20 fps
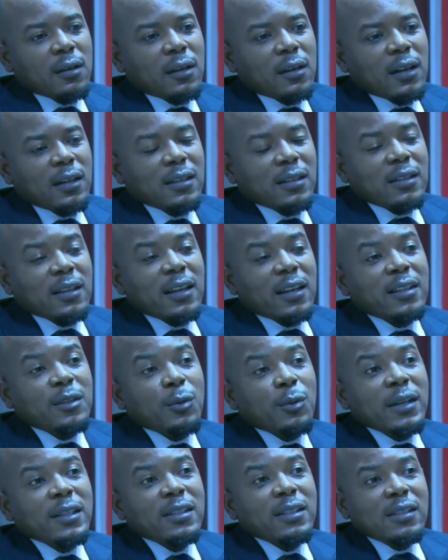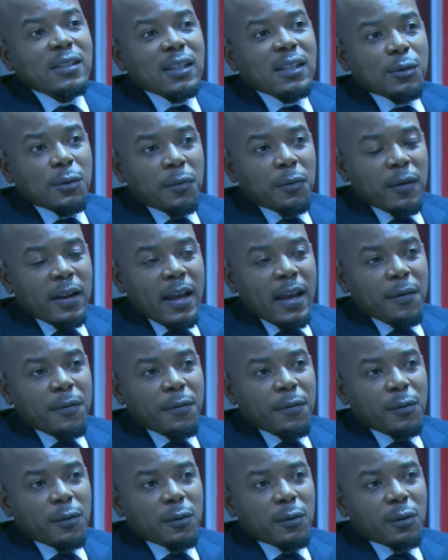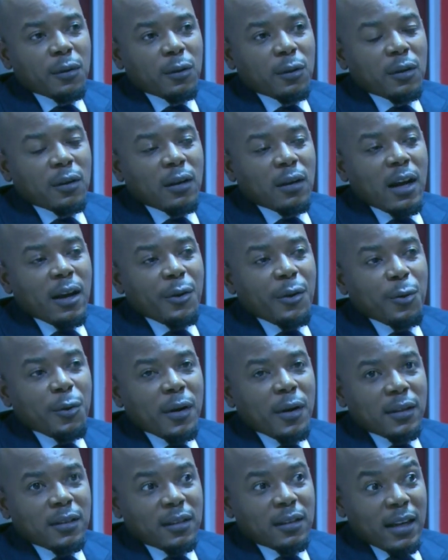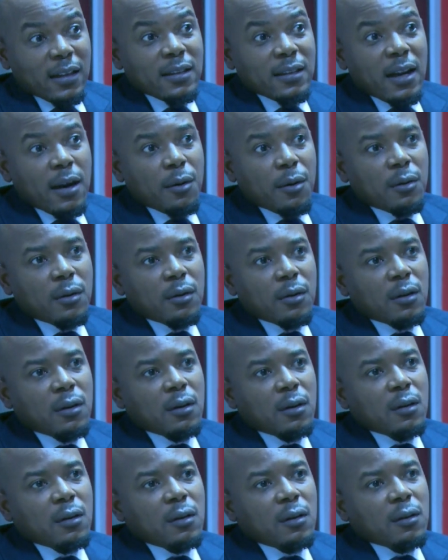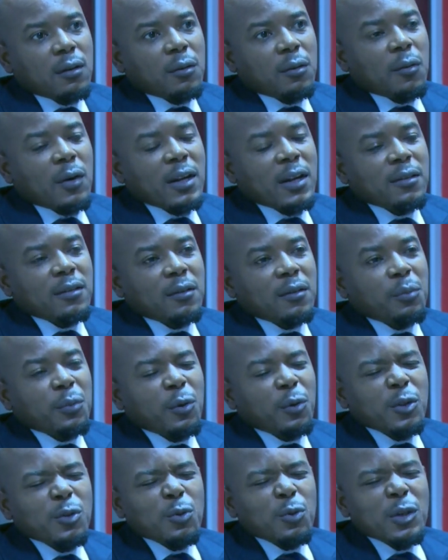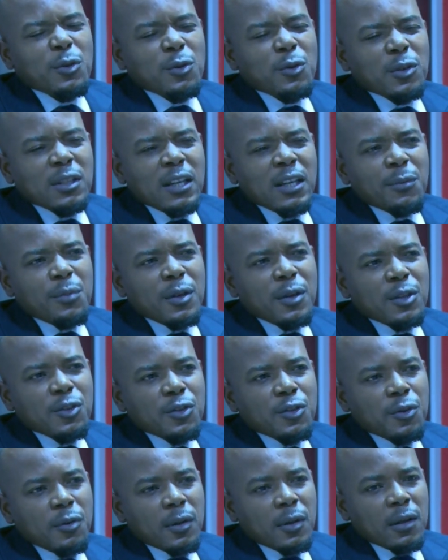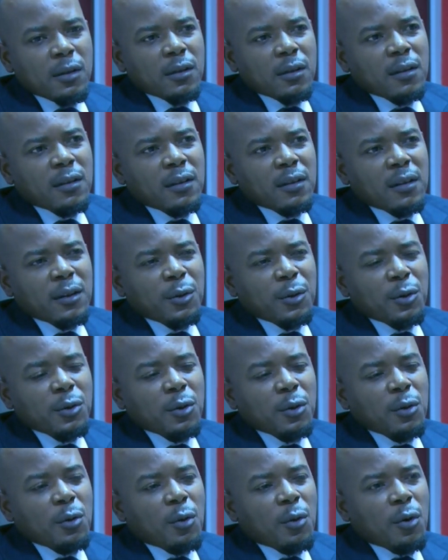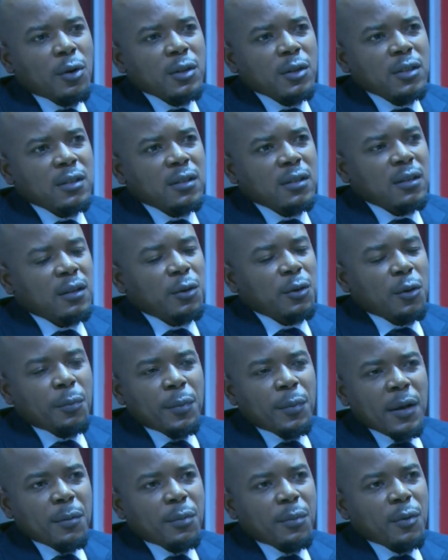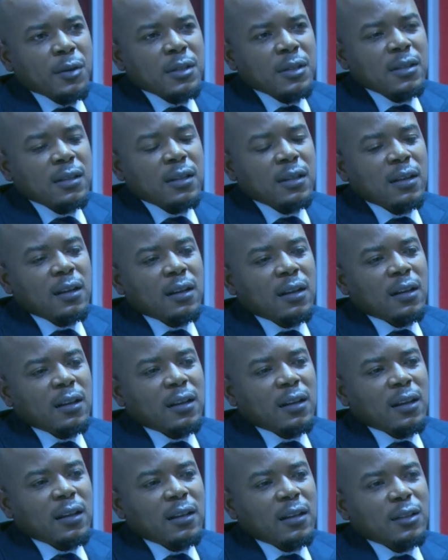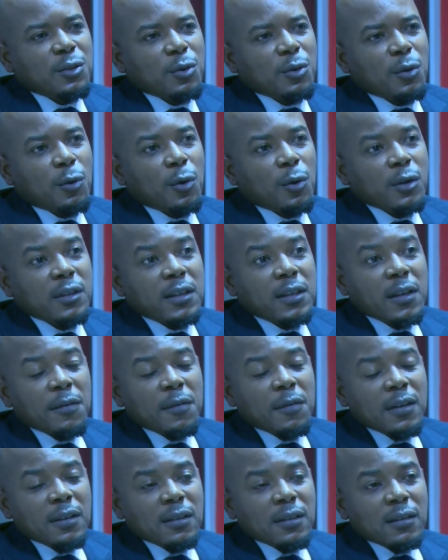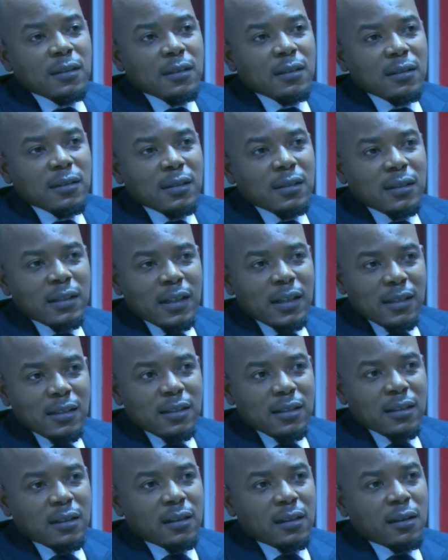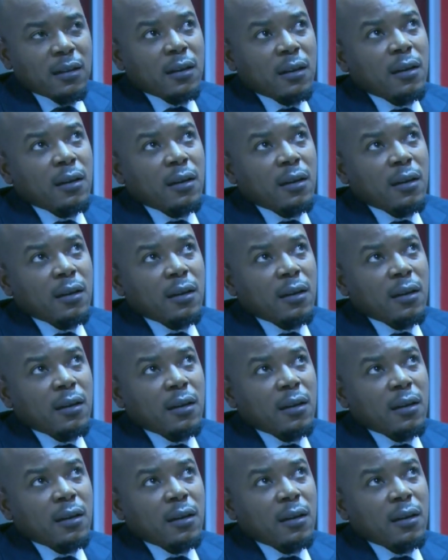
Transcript: and at what state of life are you at right now. Because when you start pursuing your goals, your purpose, and your God-given destiny,